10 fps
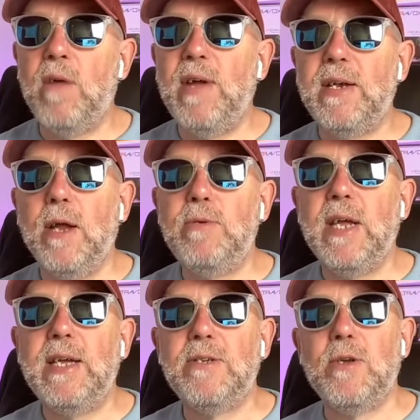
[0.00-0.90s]
I've had no
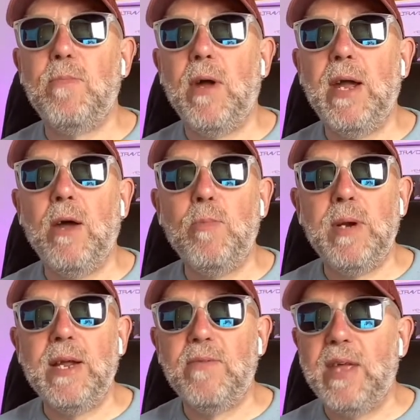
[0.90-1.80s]
takers on my
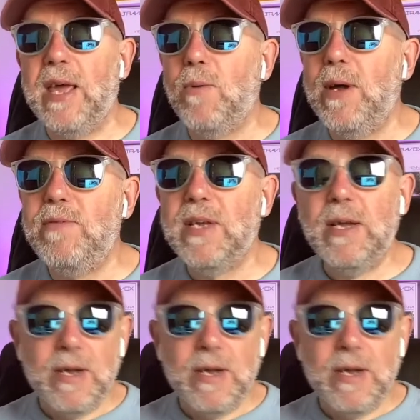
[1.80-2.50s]
opening of the airwaves.